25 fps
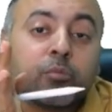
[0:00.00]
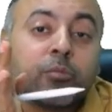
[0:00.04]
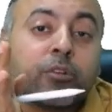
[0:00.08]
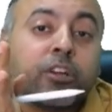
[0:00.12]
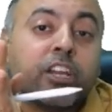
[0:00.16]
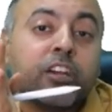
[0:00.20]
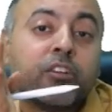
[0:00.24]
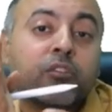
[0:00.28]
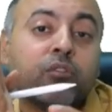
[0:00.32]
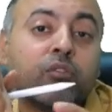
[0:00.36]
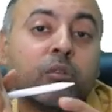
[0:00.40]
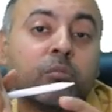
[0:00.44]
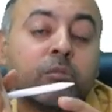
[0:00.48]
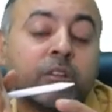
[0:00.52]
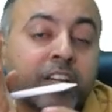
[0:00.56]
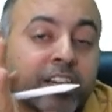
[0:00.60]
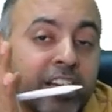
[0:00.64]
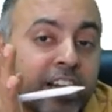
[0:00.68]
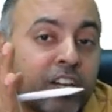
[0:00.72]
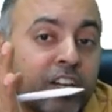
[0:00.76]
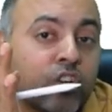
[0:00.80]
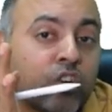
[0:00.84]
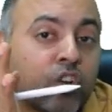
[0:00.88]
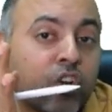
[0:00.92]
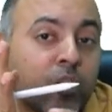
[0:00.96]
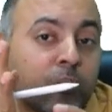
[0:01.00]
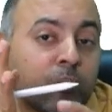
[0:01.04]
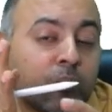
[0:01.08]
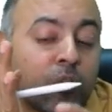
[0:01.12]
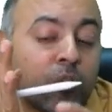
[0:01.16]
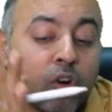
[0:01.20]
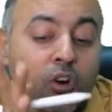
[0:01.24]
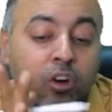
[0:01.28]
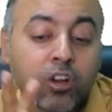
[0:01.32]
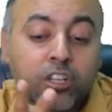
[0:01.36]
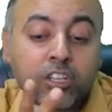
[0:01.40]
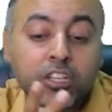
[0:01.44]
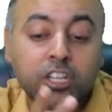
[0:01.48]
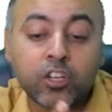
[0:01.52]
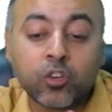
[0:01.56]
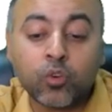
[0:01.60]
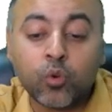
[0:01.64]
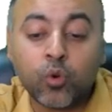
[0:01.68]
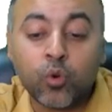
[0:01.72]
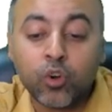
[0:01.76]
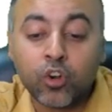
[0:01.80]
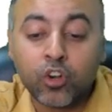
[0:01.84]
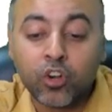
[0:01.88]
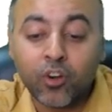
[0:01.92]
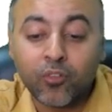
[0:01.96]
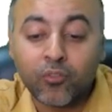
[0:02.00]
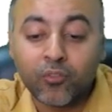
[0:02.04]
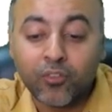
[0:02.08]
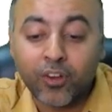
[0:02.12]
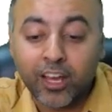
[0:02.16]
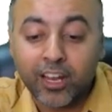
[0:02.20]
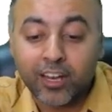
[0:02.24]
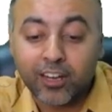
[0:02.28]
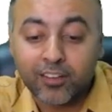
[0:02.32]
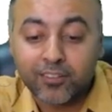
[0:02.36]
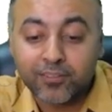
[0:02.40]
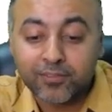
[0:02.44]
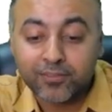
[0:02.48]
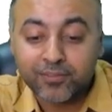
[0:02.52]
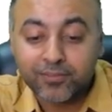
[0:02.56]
obtained from the red top or the gold top vial.